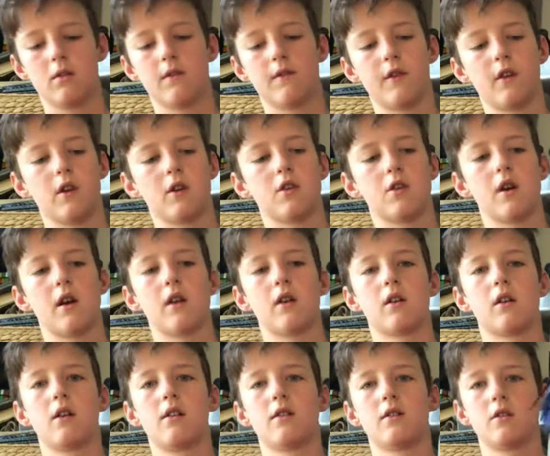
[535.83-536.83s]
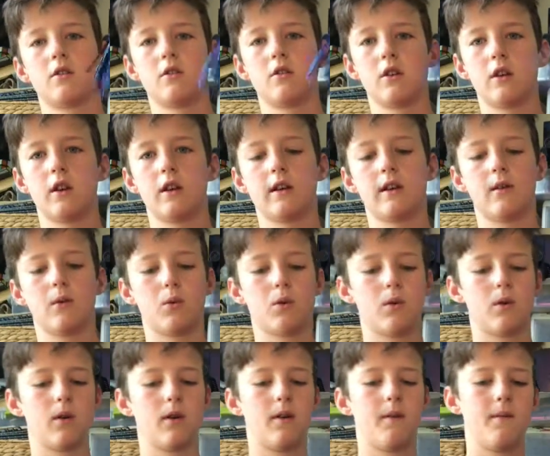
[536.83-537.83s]
for a trailer on this jig,
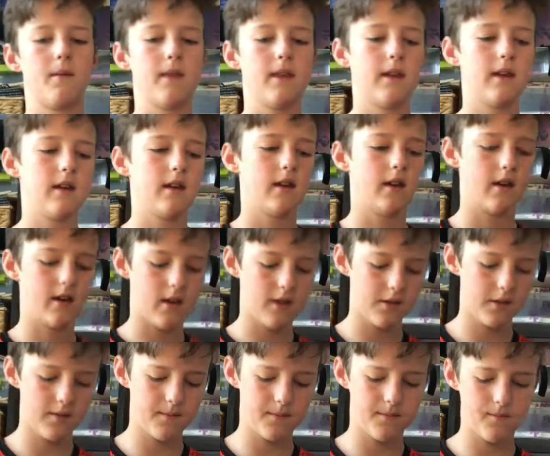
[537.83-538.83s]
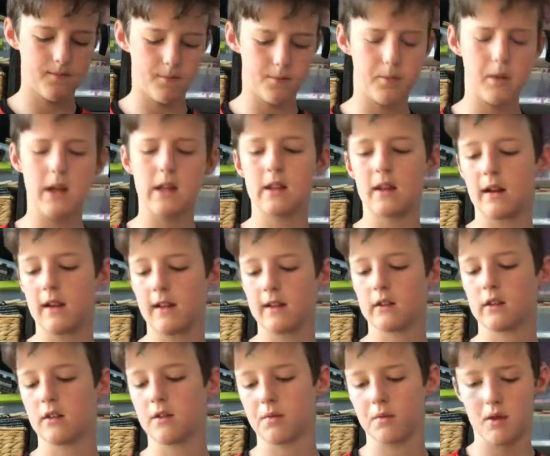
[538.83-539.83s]
or another bait that I like
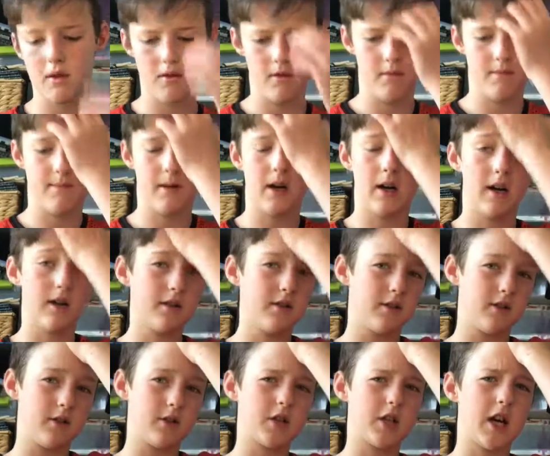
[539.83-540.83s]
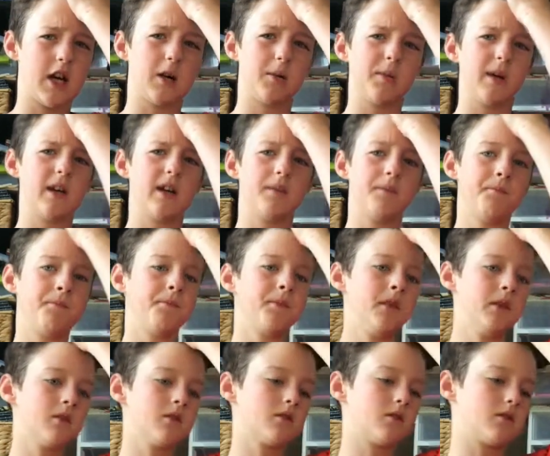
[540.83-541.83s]
to throw in ponds is a chatterbait,
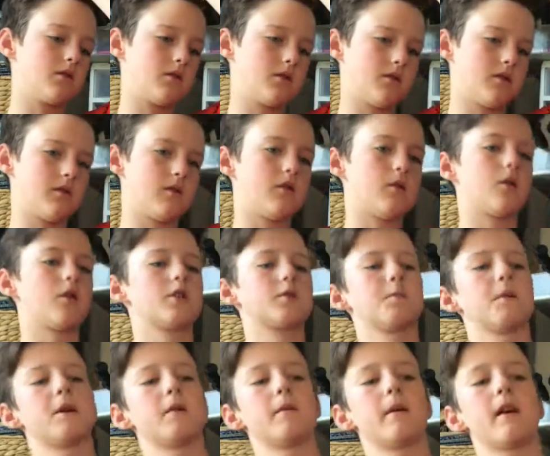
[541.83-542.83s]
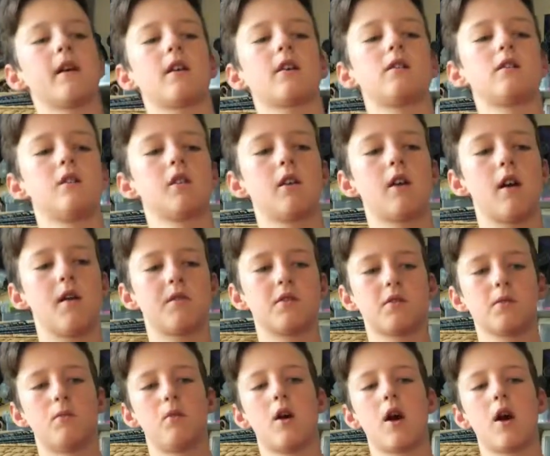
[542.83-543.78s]
or a spinnerbait, because you can cover some